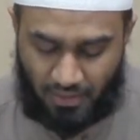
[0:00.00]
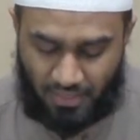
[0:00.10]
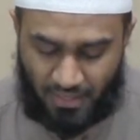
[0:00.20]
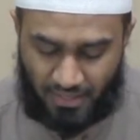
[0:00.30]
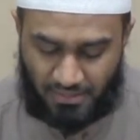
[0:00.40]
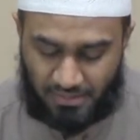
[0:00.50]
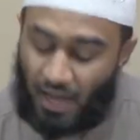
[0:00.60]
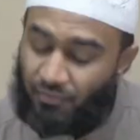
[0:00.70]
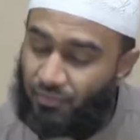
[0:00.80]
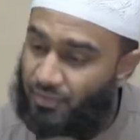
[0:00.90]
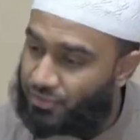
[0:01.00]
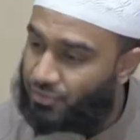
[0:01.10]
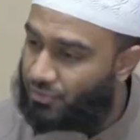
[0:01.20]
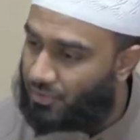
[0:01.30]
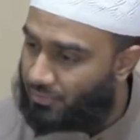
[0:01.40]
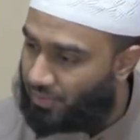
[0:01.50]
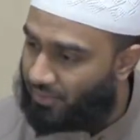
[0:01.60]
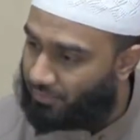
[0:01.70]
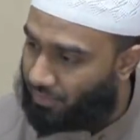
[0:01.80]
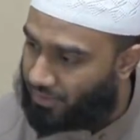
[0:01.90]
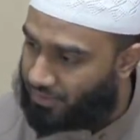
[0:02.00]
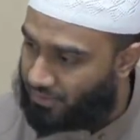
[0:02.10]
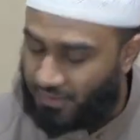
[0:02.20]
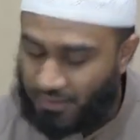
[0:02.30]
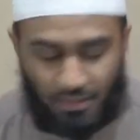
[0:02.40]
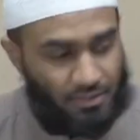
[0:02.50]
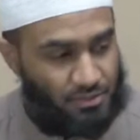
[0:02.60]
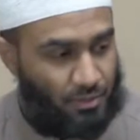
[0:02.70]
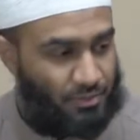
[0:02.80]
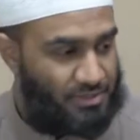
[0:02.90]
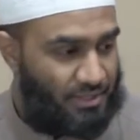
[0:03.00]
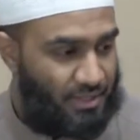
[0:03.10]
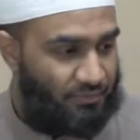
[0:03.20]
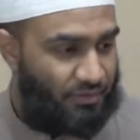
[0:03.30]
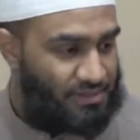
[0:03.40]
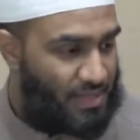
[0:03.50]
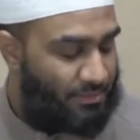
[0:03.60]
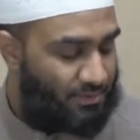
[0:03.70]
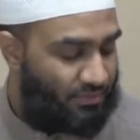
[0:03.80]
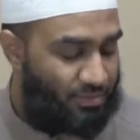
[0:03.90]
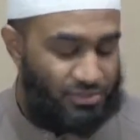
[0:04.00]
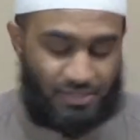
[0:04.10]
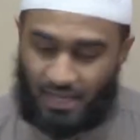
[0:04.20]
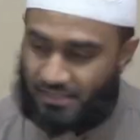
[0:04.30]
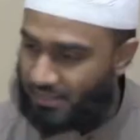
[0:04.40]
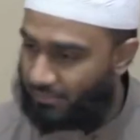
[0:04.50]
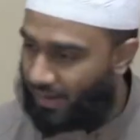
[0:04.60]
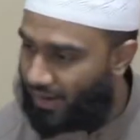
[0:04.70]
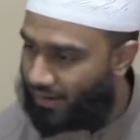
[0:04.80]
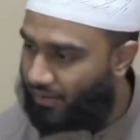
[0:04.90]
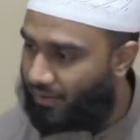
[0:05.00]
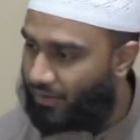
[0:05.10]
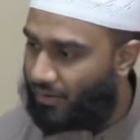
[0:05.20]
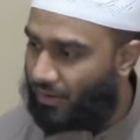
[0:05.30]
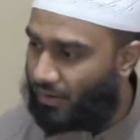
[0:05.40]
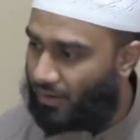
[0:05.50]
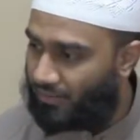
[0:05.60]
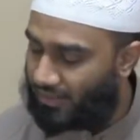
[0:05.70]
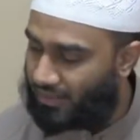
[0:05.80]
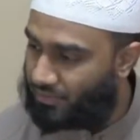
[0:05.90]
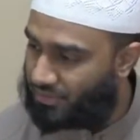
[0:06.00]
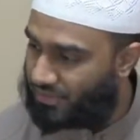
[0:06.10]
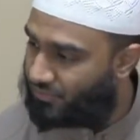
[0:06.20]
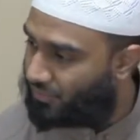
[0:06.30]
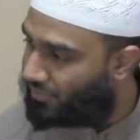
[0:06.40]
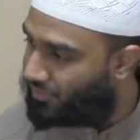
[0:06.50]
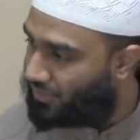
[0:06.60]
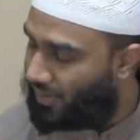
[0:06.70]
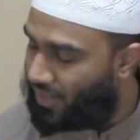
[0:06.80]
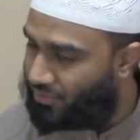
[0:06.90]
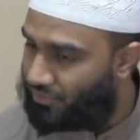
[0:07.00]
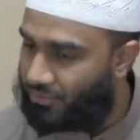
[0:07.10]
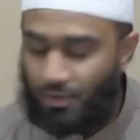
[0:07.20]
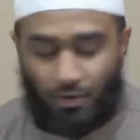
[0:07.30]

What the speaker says: that is not from the 2 private parts, right? So we said that, for example, if a person has a bag that he uses for the bathroom,